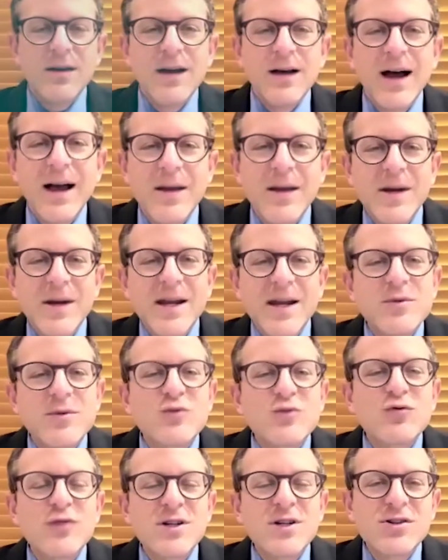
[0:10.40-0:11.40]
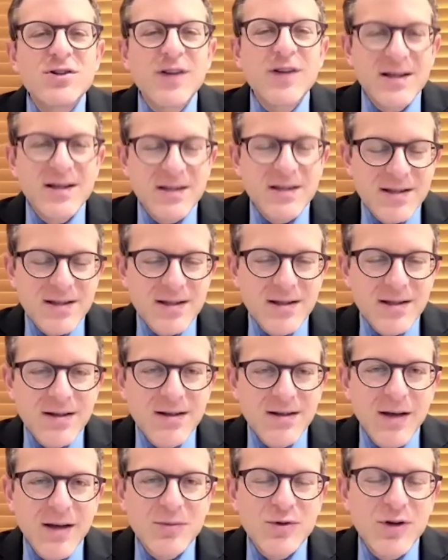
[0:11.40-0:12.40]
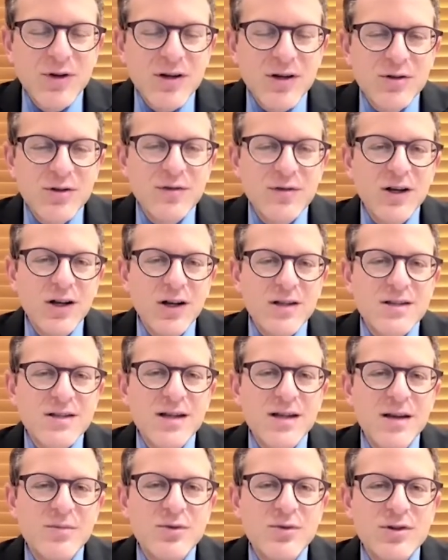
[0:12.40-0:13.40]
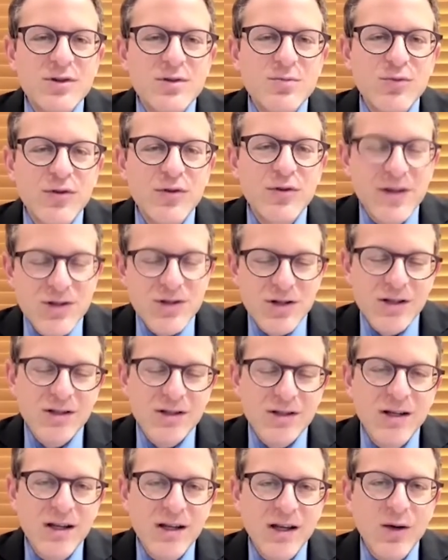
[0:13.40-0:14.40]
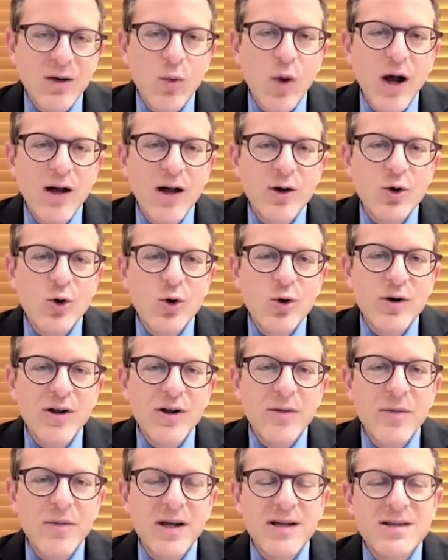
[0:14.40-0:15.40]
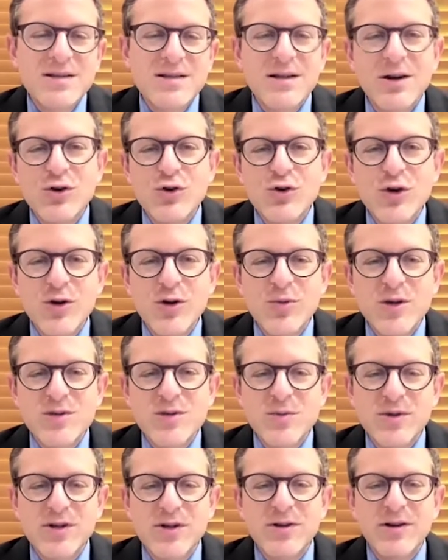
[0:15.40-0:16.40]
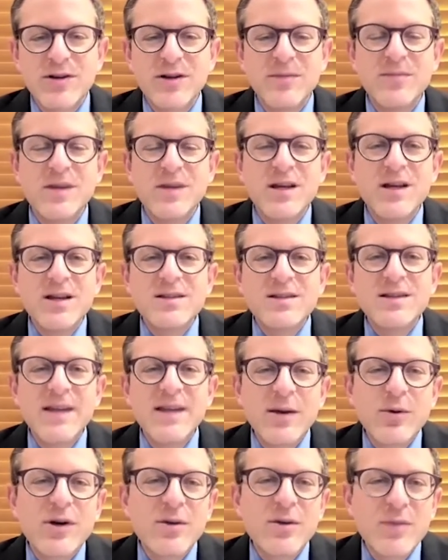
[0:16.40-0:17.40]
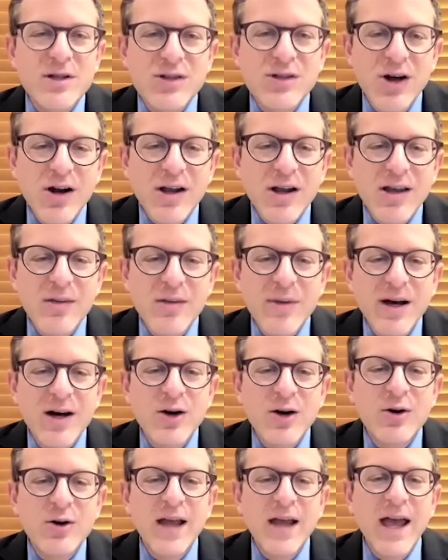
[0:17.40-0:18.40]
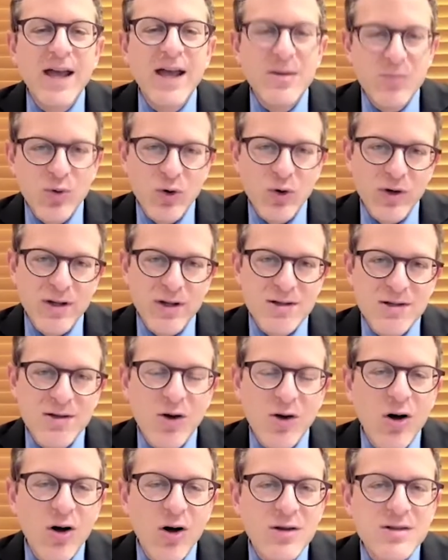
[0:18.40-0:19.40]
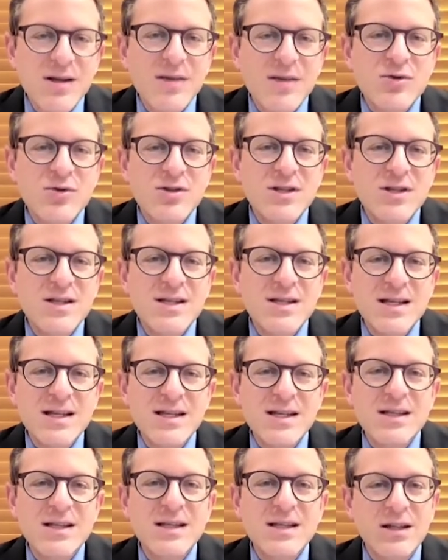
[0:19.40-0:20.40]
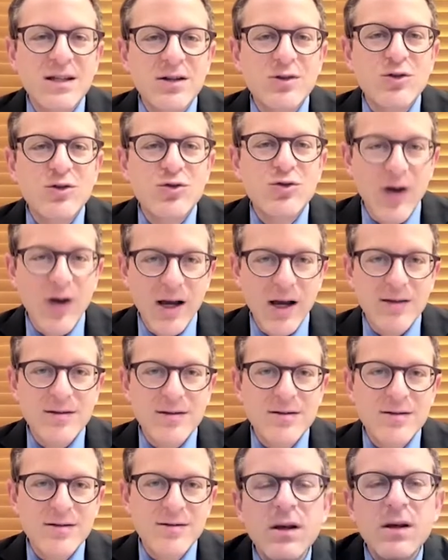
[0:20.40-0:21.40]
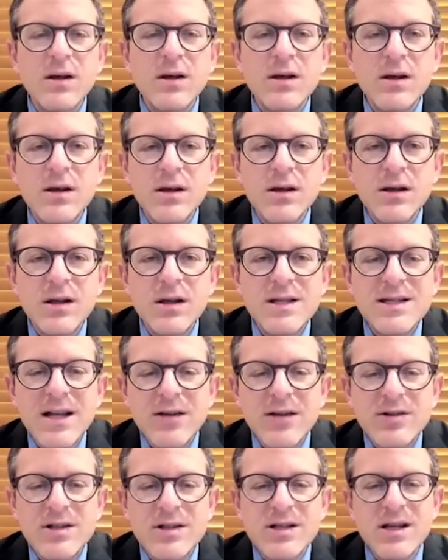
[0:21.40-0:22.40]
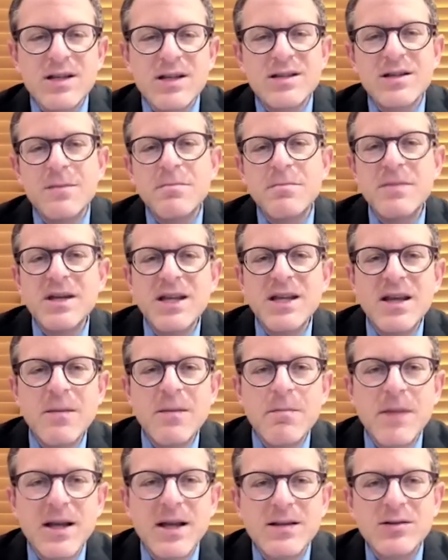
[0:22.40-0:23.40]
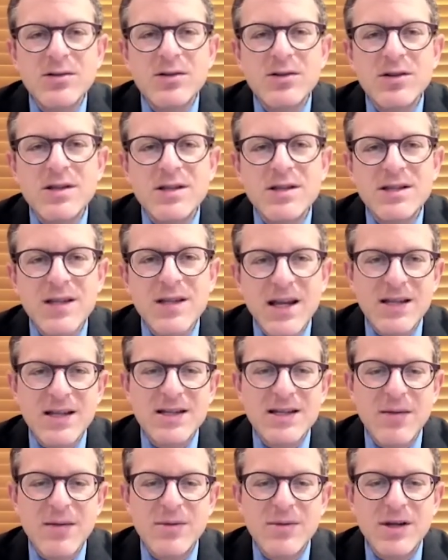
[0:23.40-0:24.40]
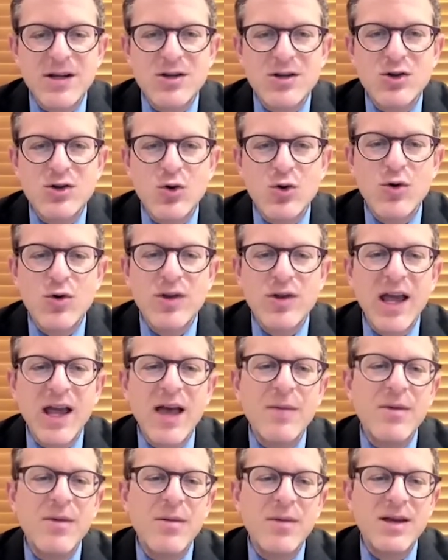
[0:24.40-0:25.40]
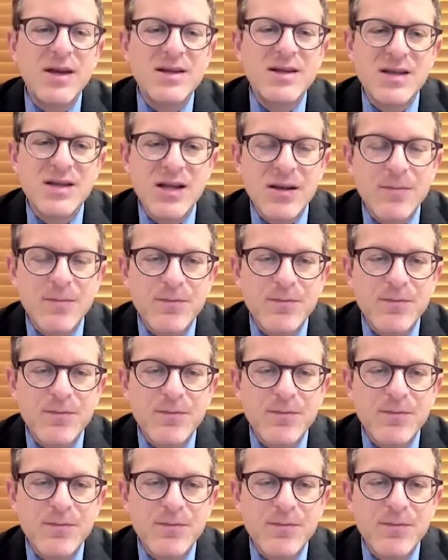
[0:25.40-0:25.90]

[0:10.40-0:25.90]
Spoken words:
Hi, my name is Richard Isaacson. I'm director of the Alzheimer's Prevention Clinic at Weill Cornell Medicine and New York Presbyterian. Today, we're going to be talking about endpoints in Alzheimer's disease clinical trials. Let's now discuss the MiniMental State Examination, or the MMSE.